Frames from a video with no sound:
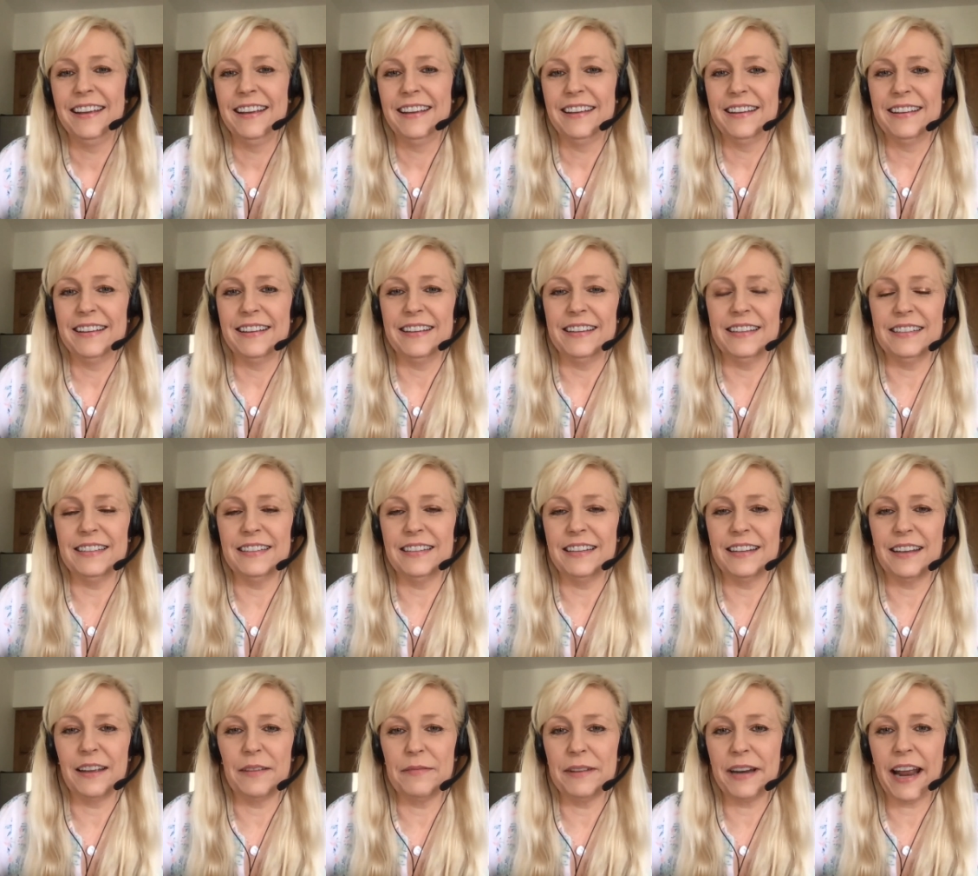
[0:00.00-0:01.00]
it, I mean,
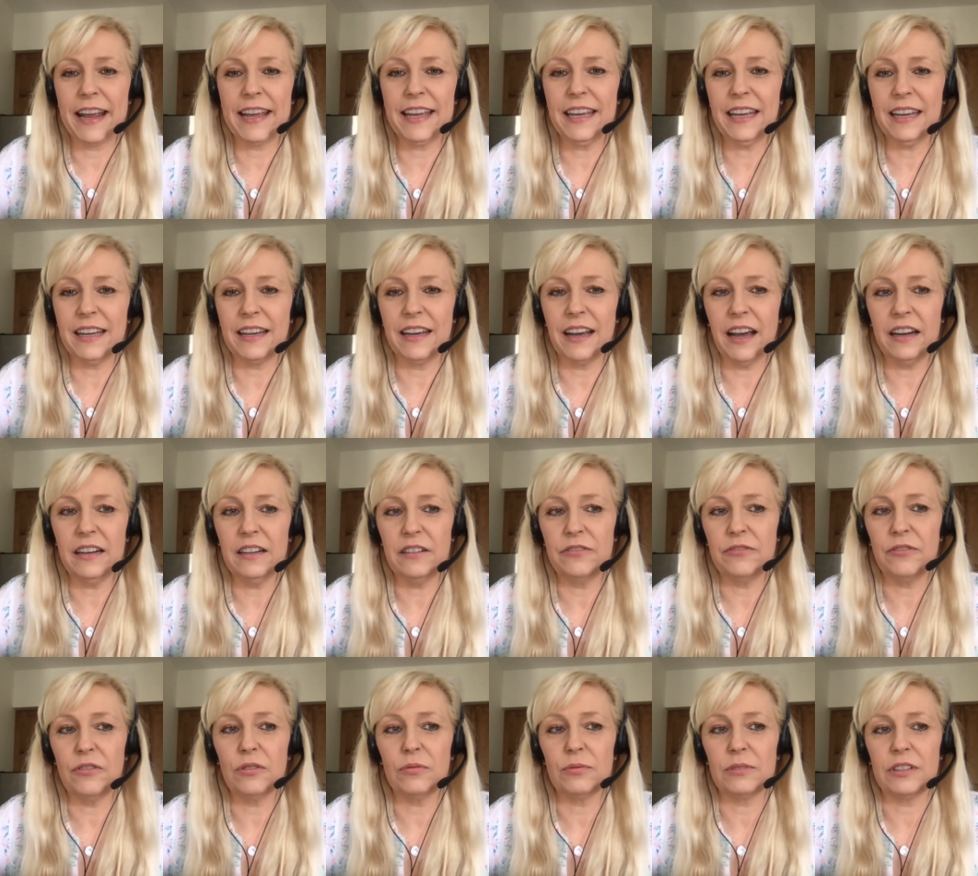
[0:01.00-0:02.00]
I get guided forward
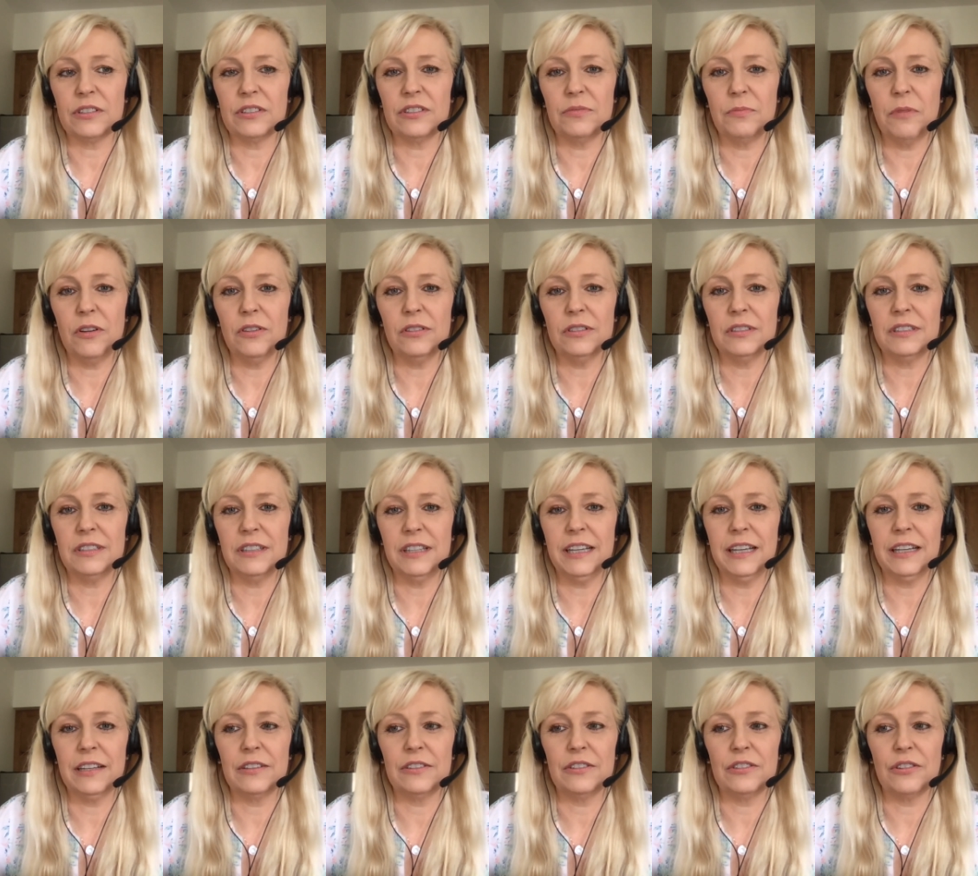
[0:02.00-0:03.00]
with the smallest things.
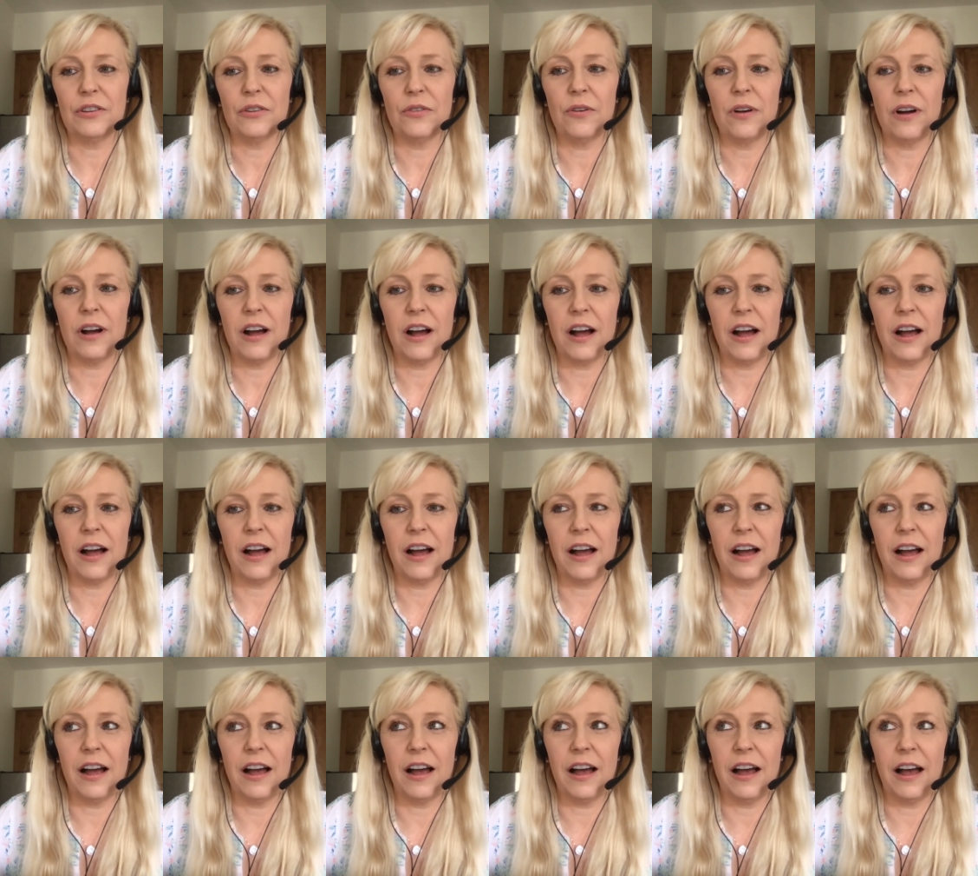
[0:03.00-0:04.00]
So
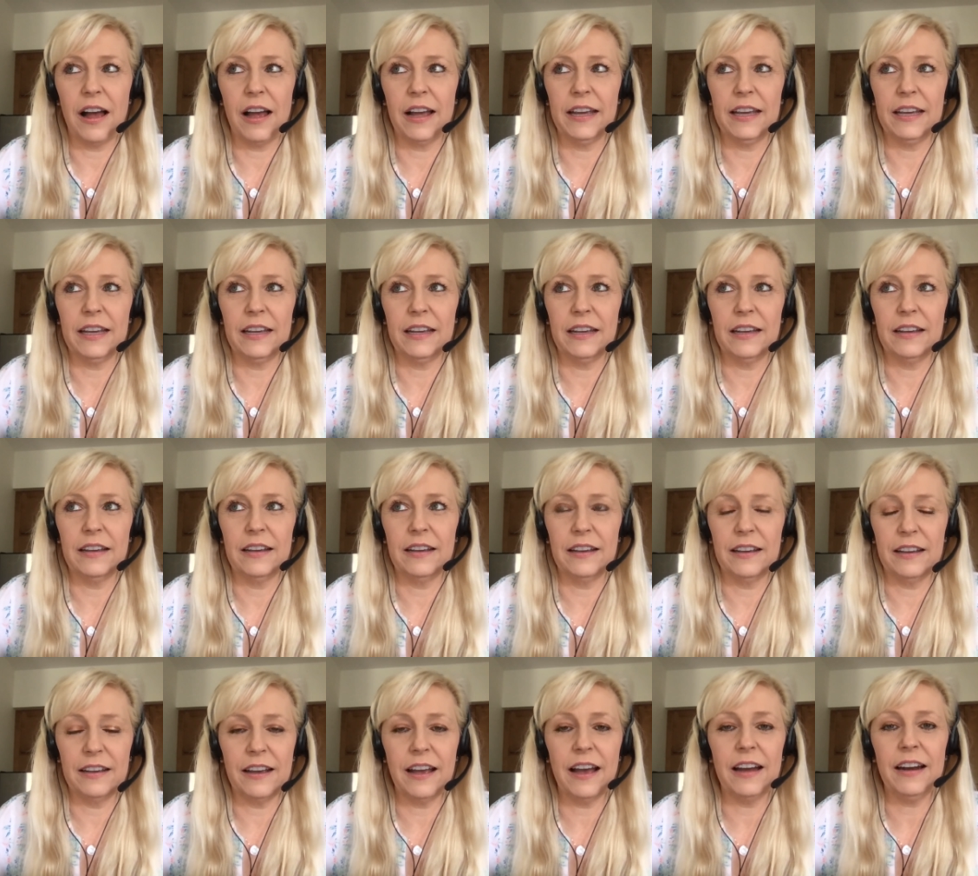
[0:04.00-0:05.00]
I
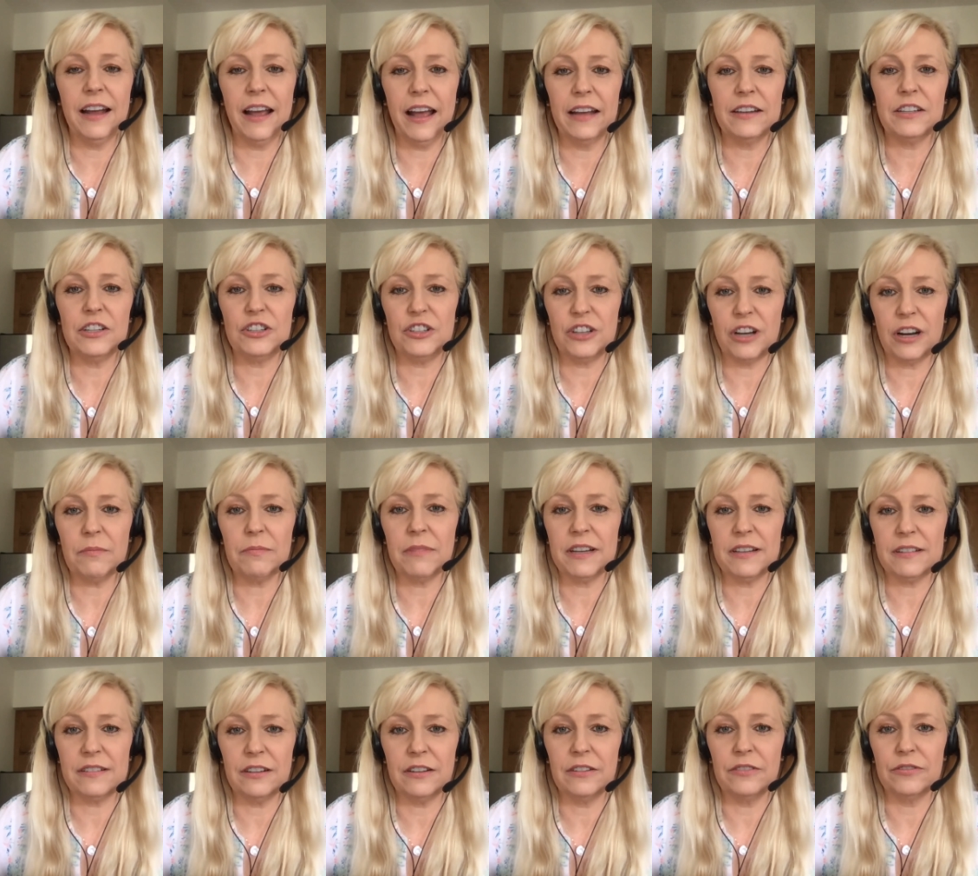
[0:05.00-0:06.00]
kind of had to check
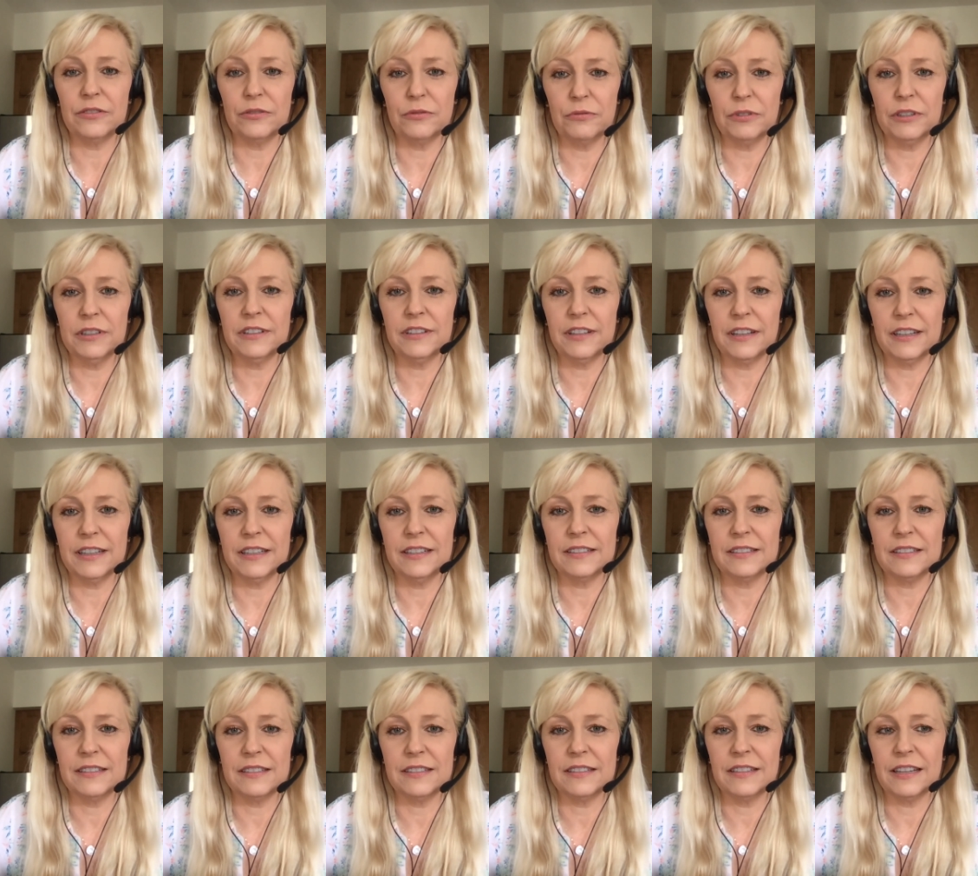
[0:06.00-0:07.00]
myself and realize it's
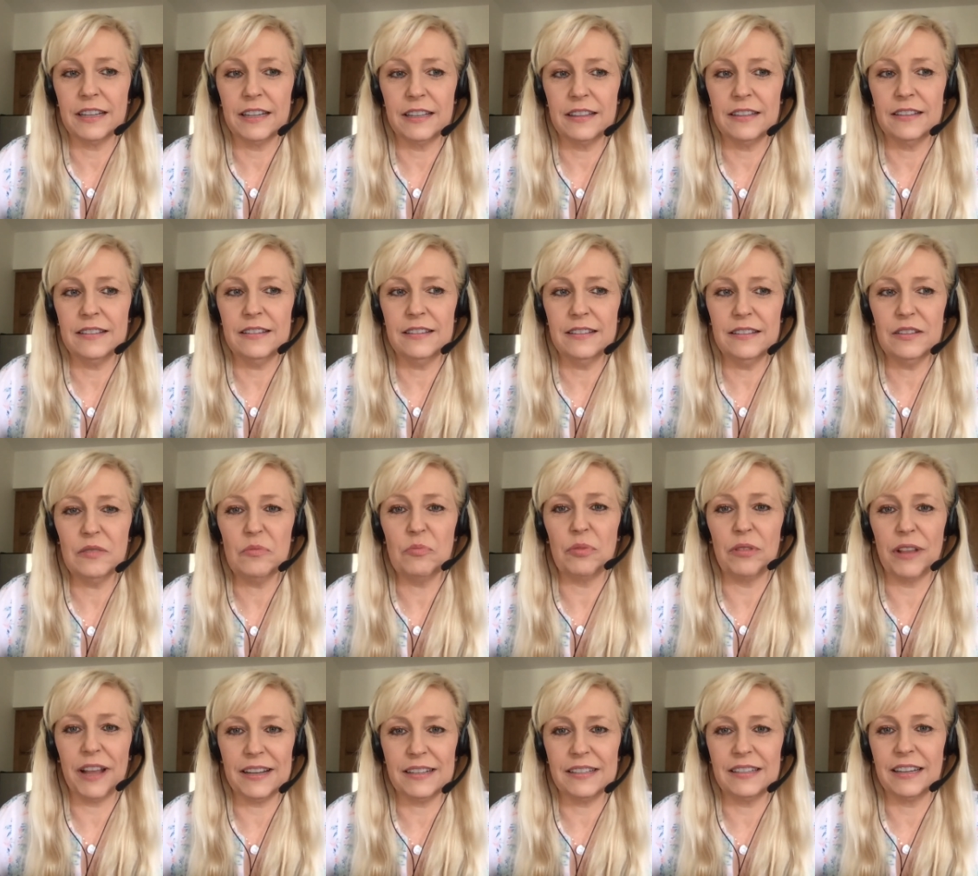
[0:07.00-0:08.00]
like, this is a
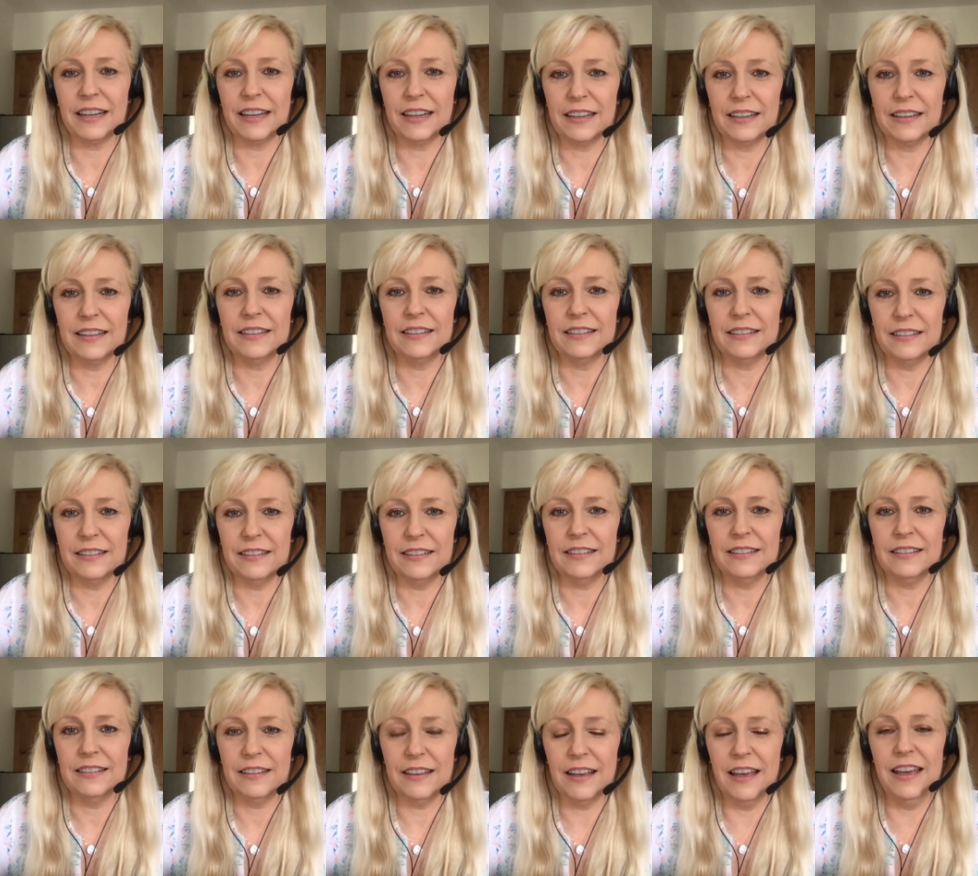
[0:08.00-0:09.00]
blessing.
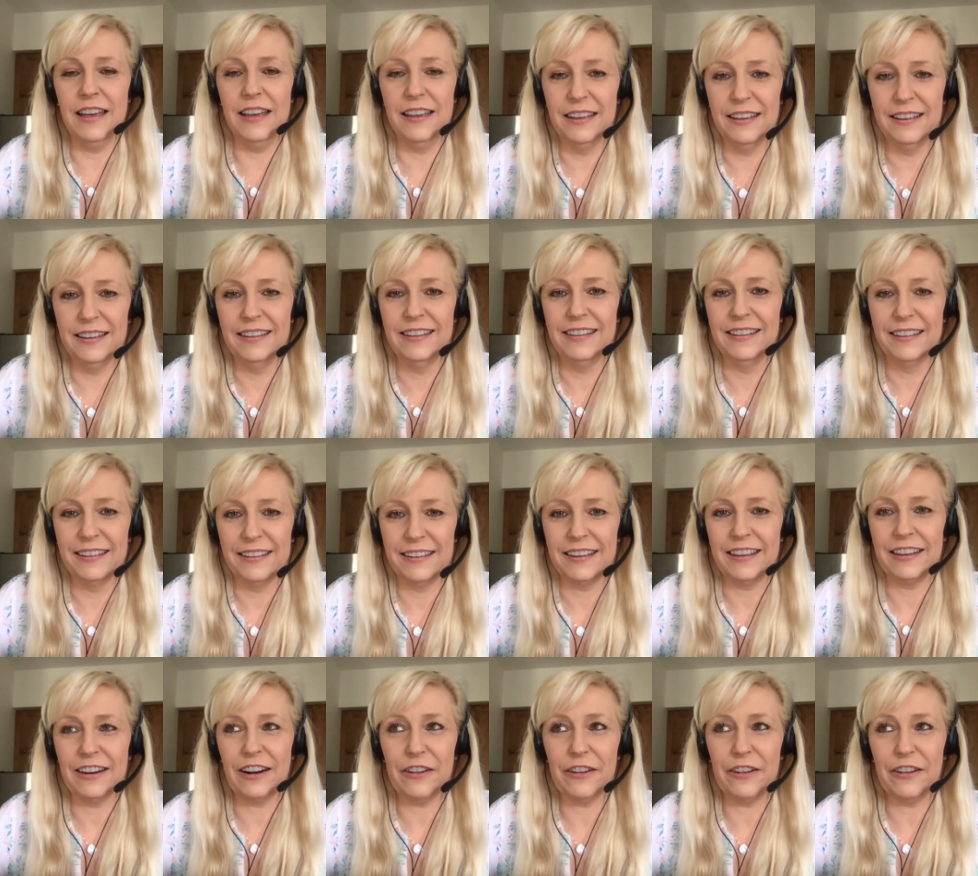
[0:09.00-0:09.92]
Get off